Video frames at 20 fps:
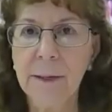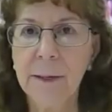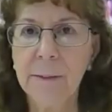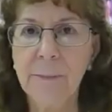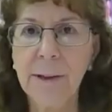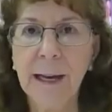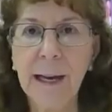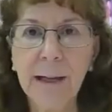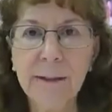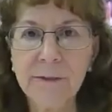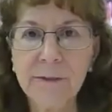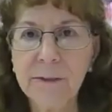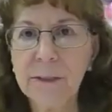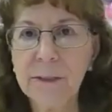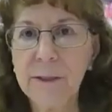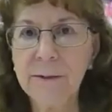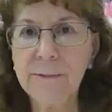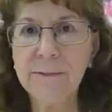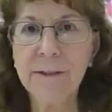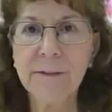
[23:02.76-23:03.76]
passing
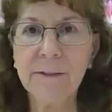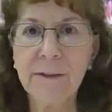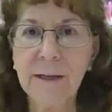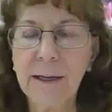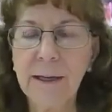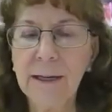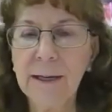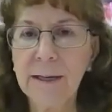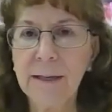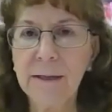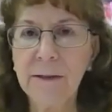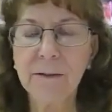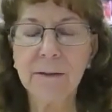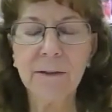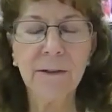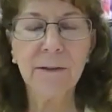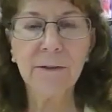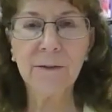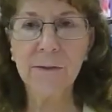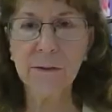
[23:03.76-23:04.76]
of the day going
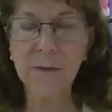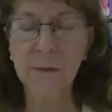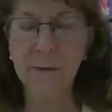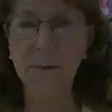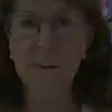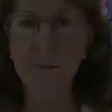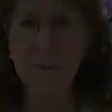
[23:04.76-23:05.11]
to do?